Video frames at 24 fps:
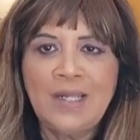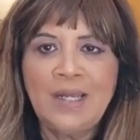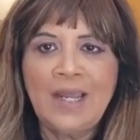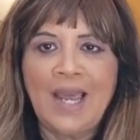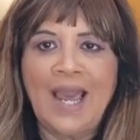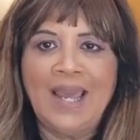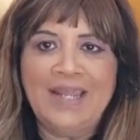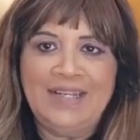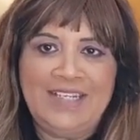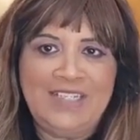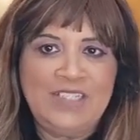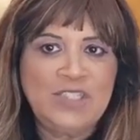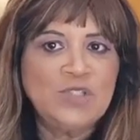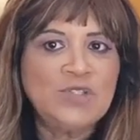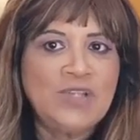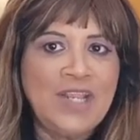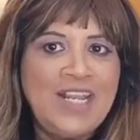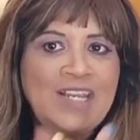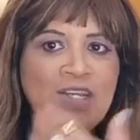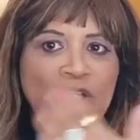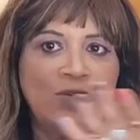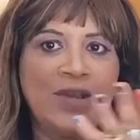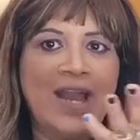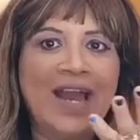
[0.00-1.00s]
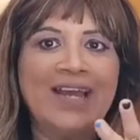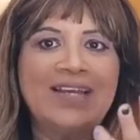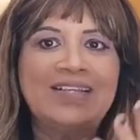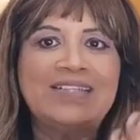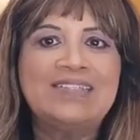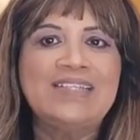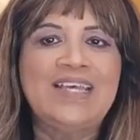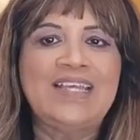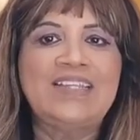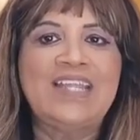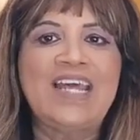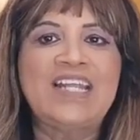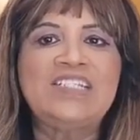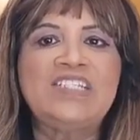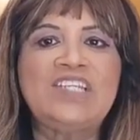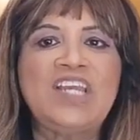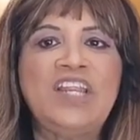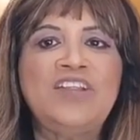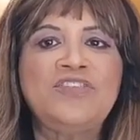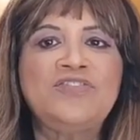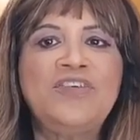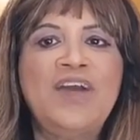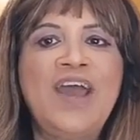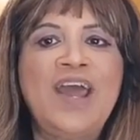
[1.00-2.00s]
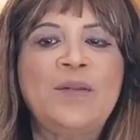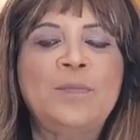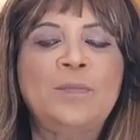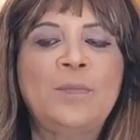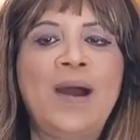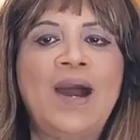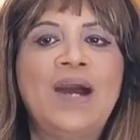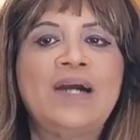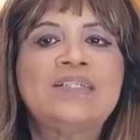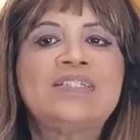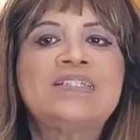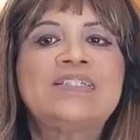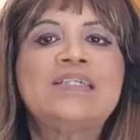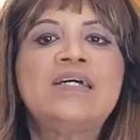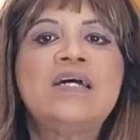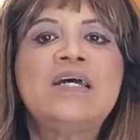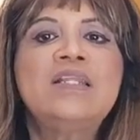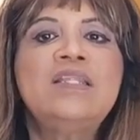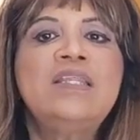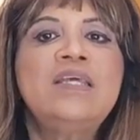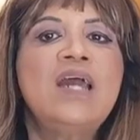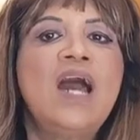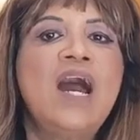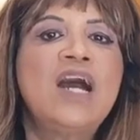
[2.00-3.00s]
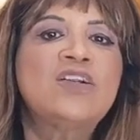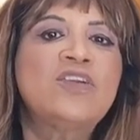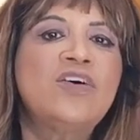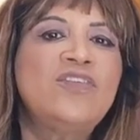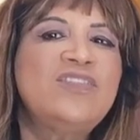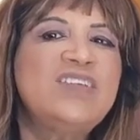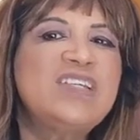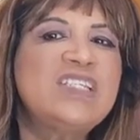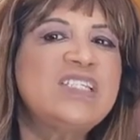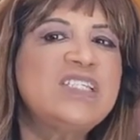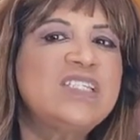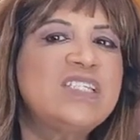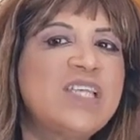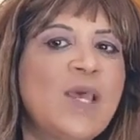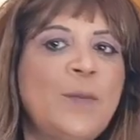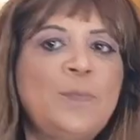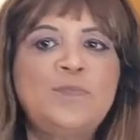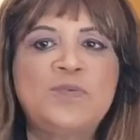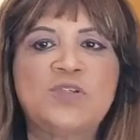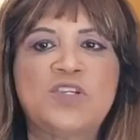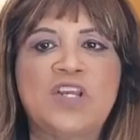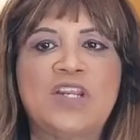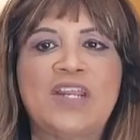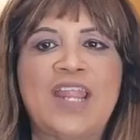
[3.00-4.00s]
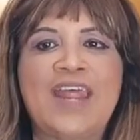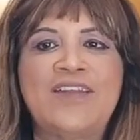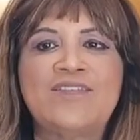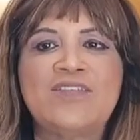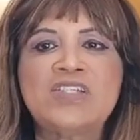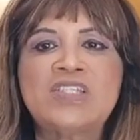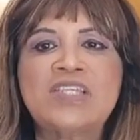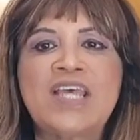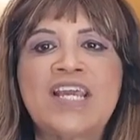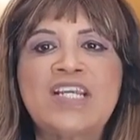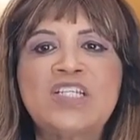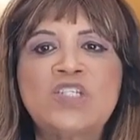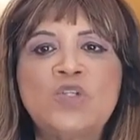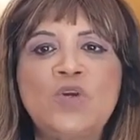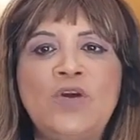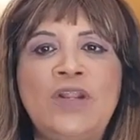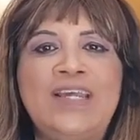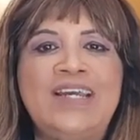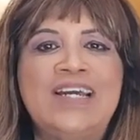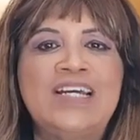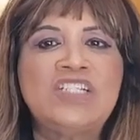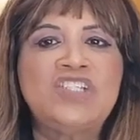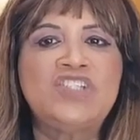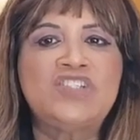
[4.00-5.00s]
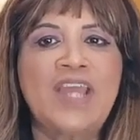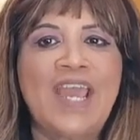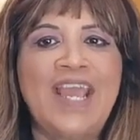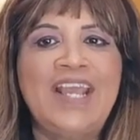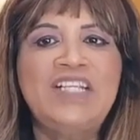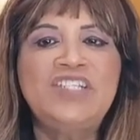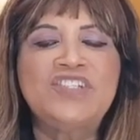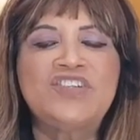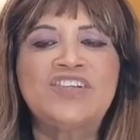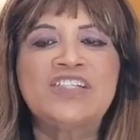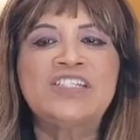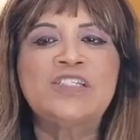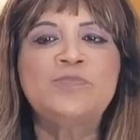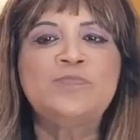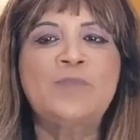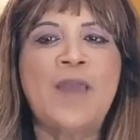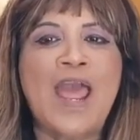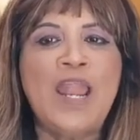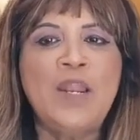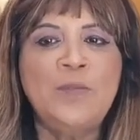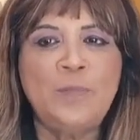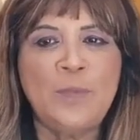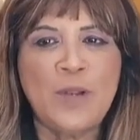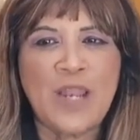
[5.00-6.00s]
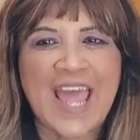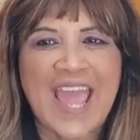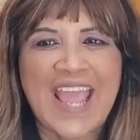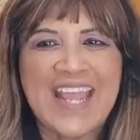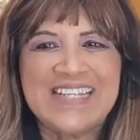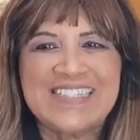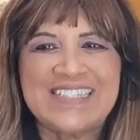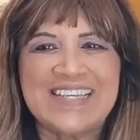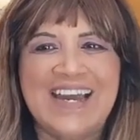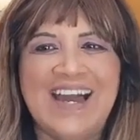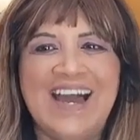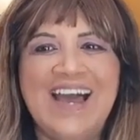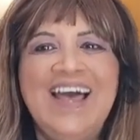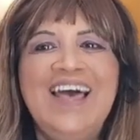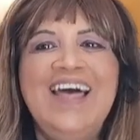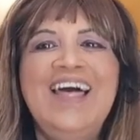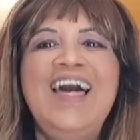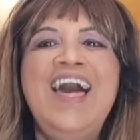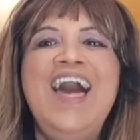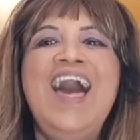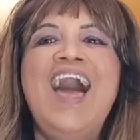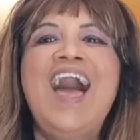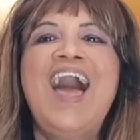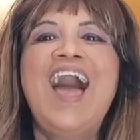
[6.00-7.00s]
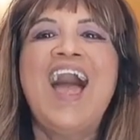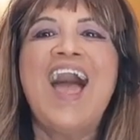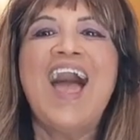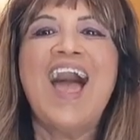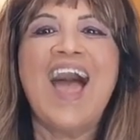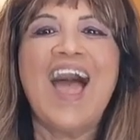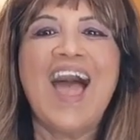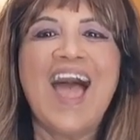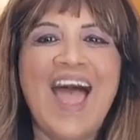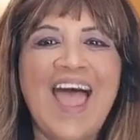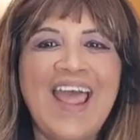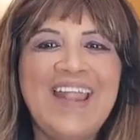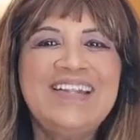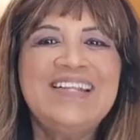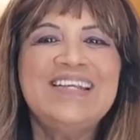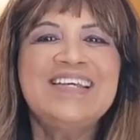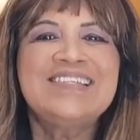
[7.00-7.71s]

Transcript: I need to tell you guys that Jennifer had mastered the art of deception and was actually a dangerous manipulator and